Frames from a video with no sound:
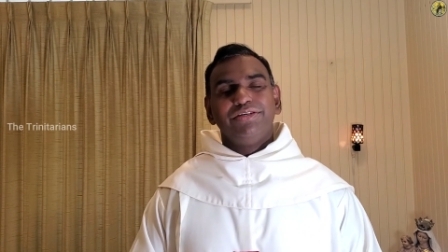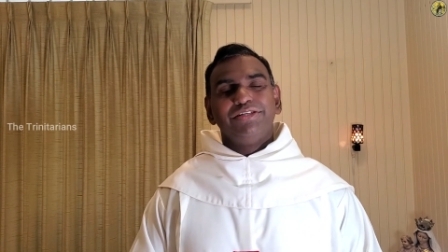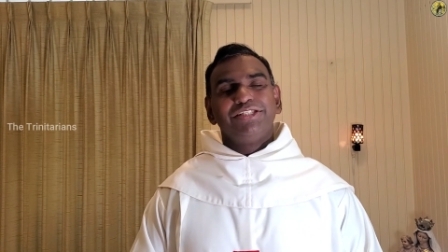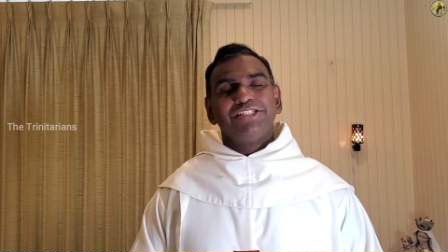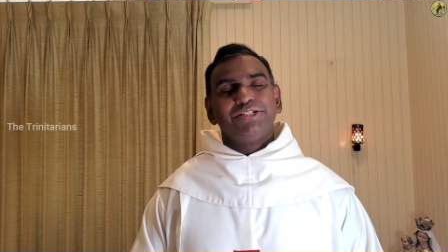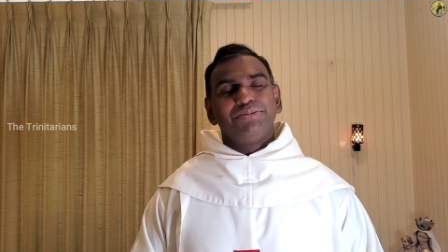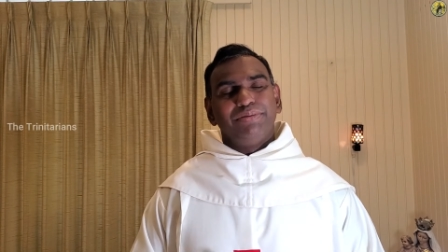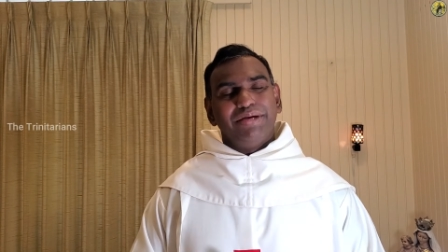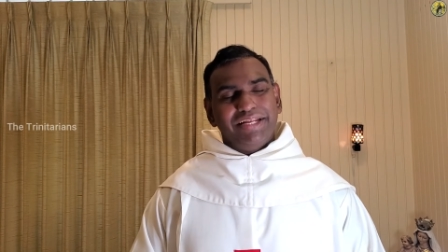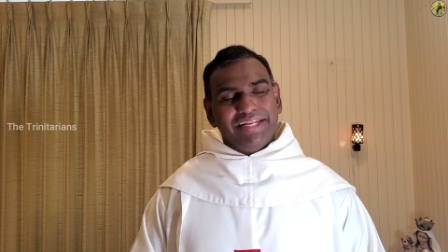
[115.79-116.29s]

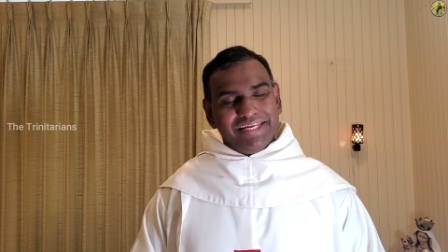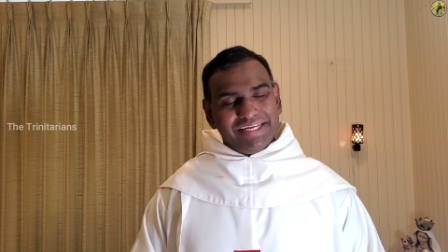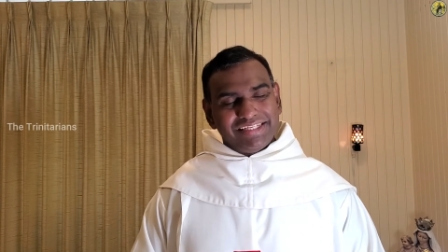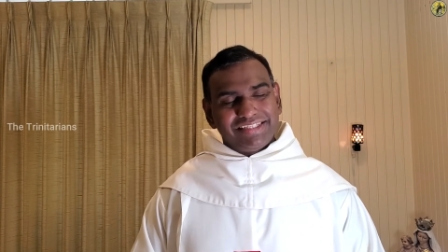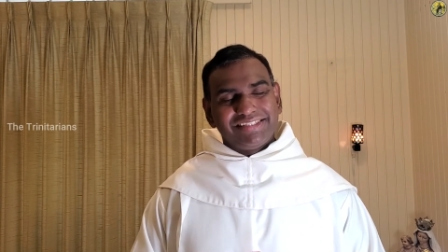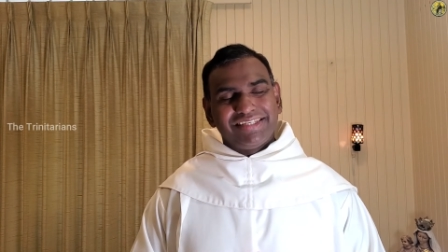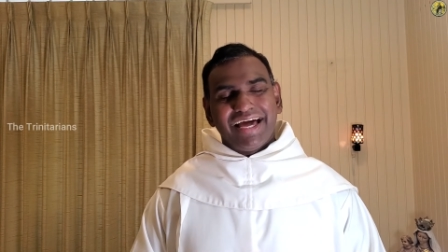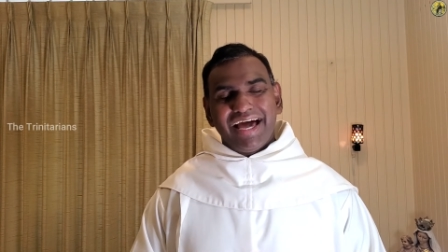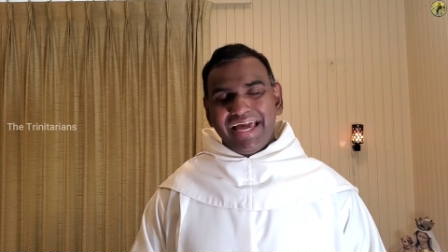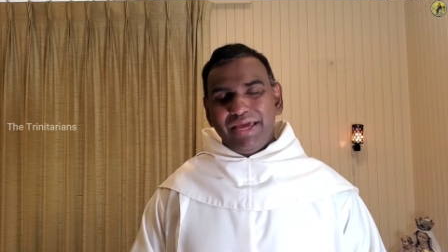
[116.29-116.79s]

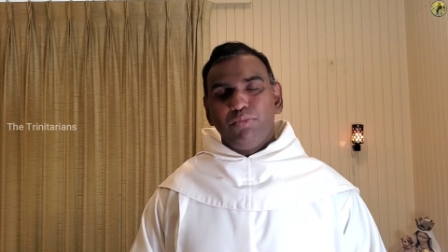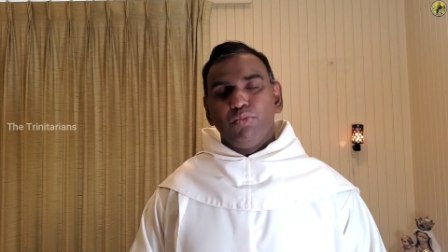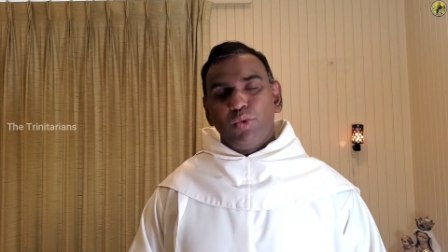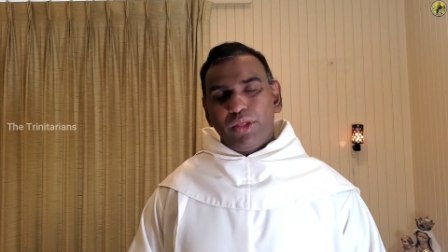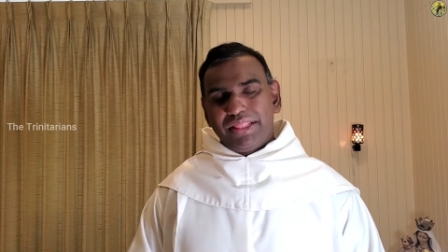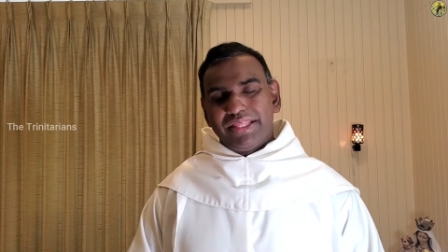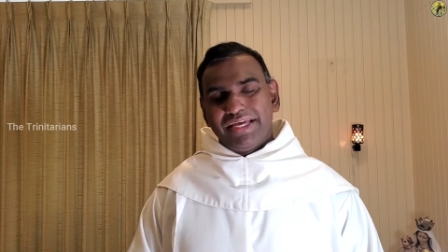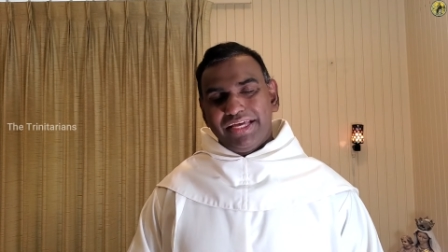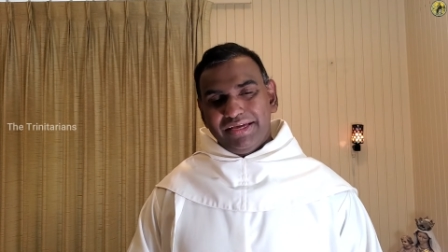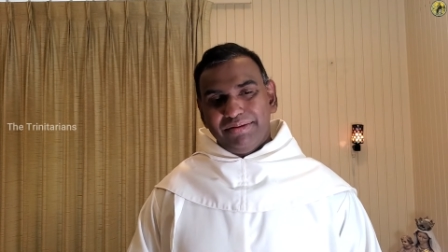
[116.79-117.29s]
Spending time
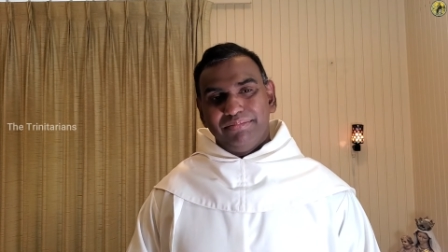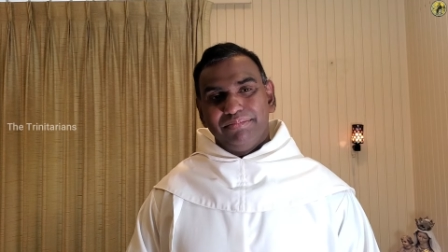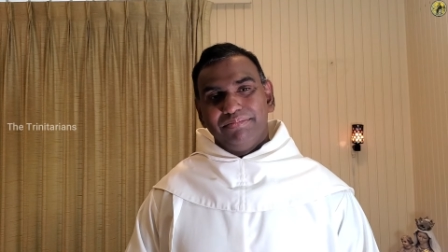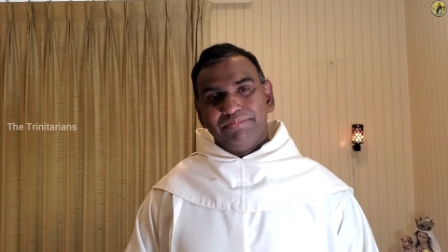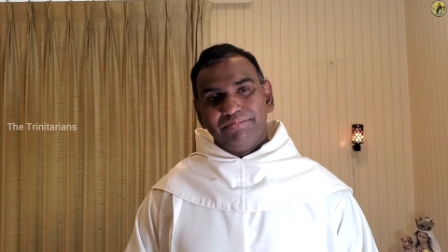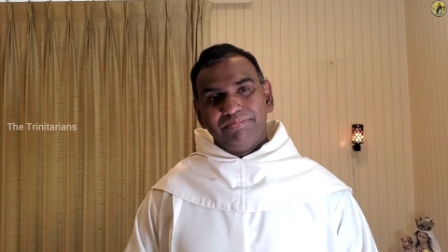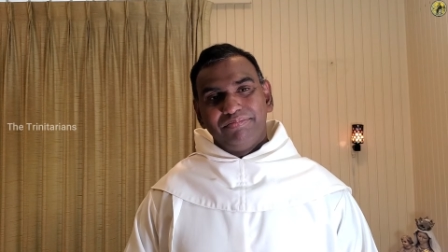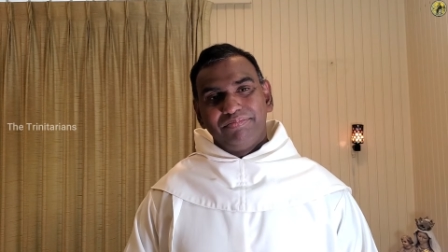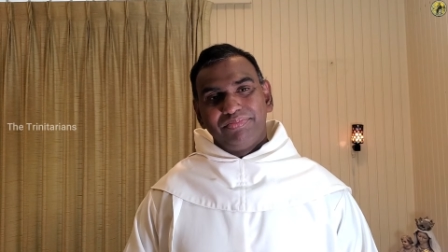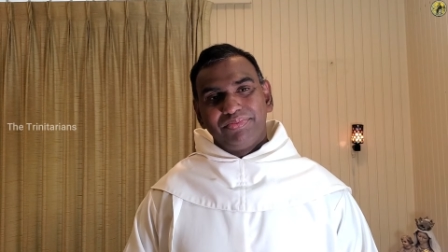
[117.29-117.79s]
with
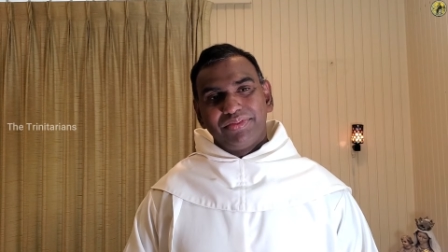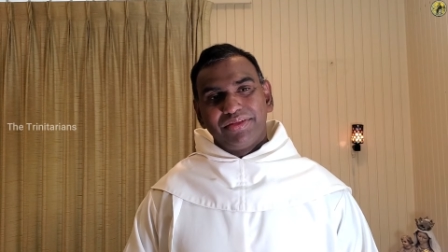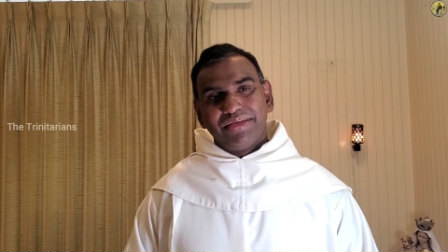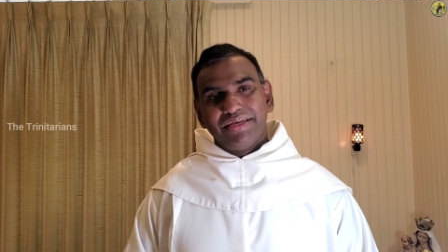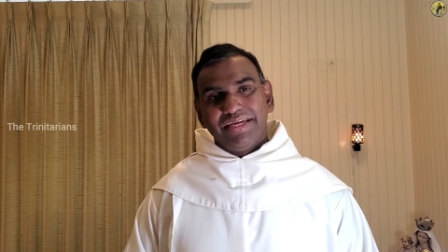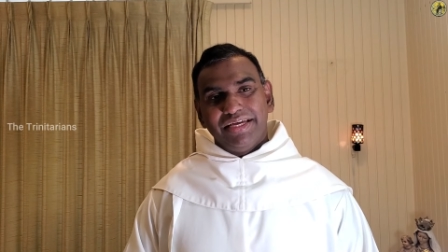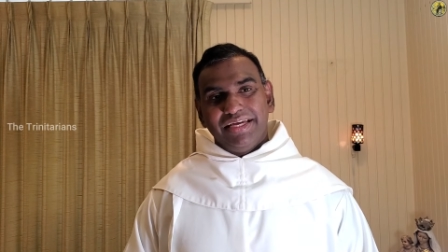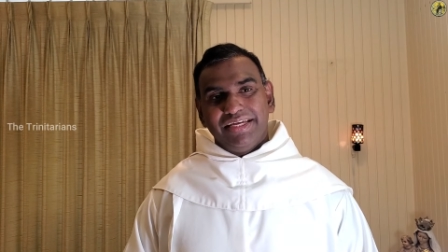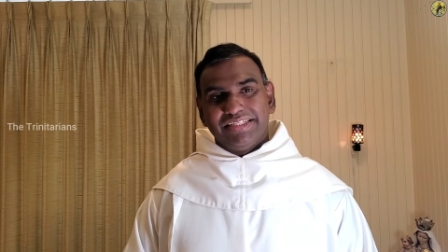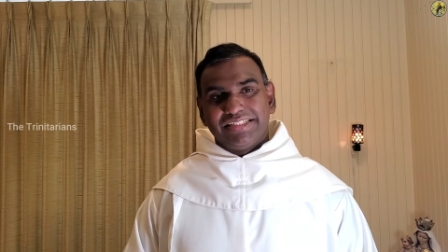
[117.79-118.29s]
him
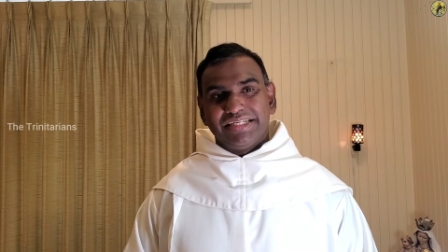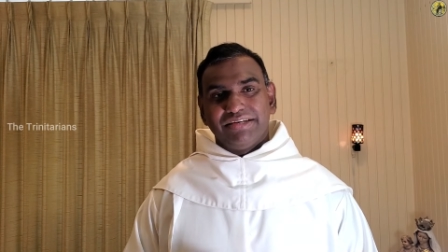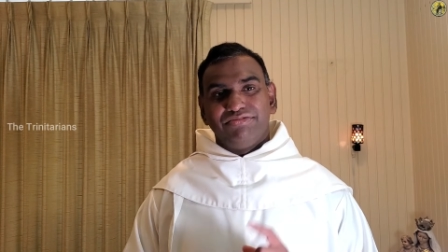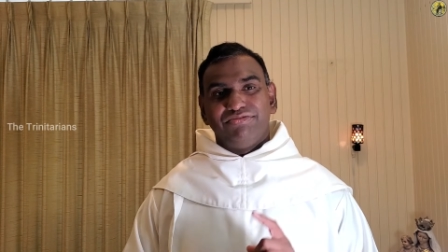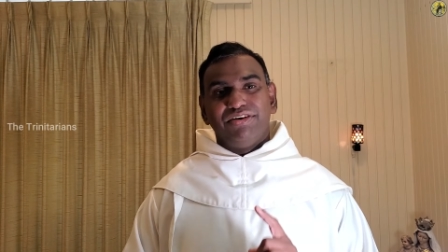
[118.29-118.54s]
is a